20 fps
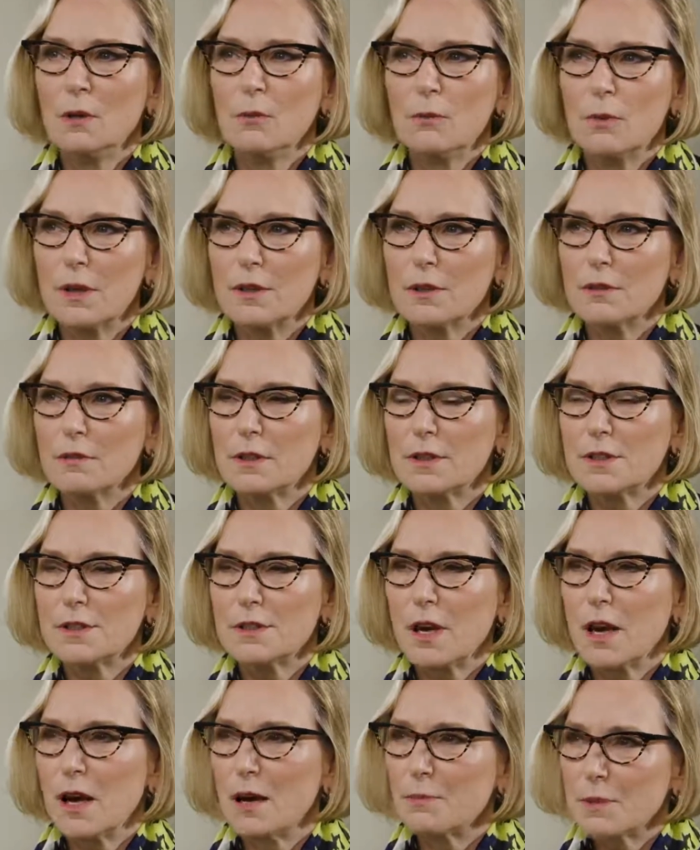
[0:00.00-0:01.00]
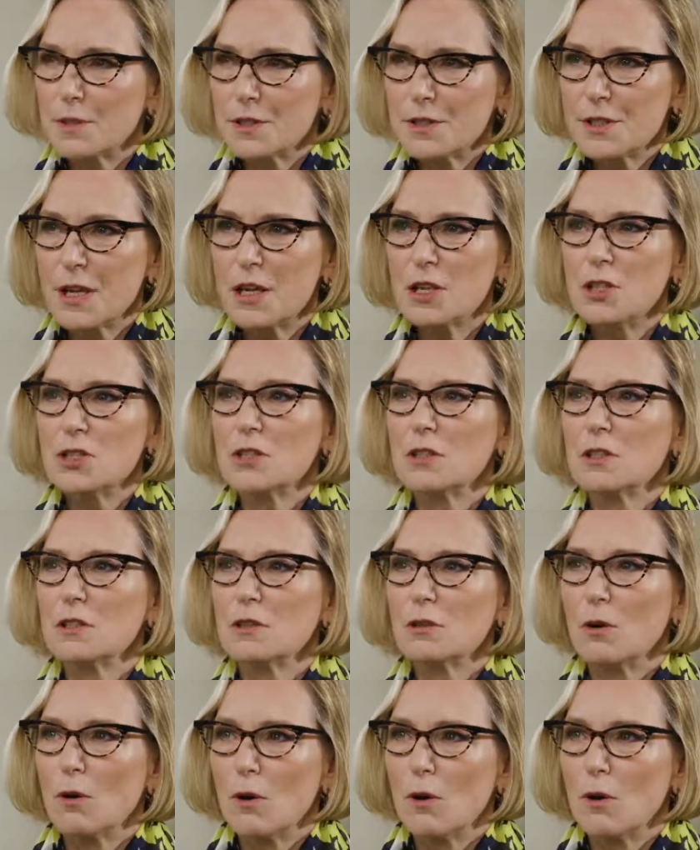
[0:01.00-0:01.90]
whether it's compensation,